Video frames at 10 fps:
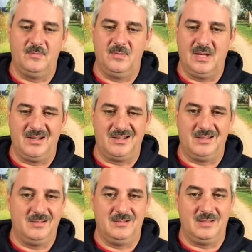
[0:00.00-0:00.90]
not
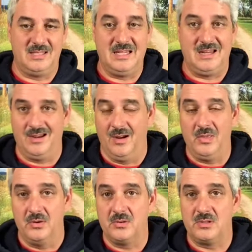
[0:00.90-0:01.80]
seeking
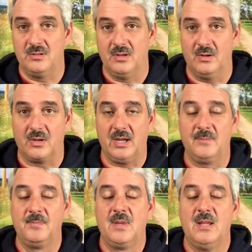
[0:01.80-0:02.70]
others,
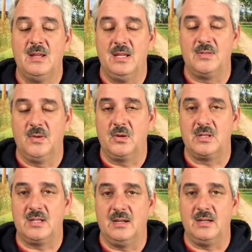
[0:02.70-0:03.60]
okay? It's
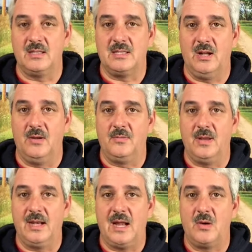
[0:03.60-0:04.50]
focused on itself
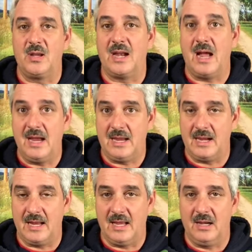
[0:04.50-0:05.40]
and how can I
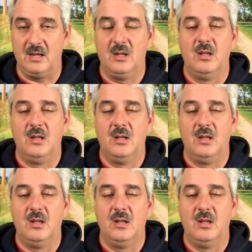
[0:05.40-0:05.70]
get ahead?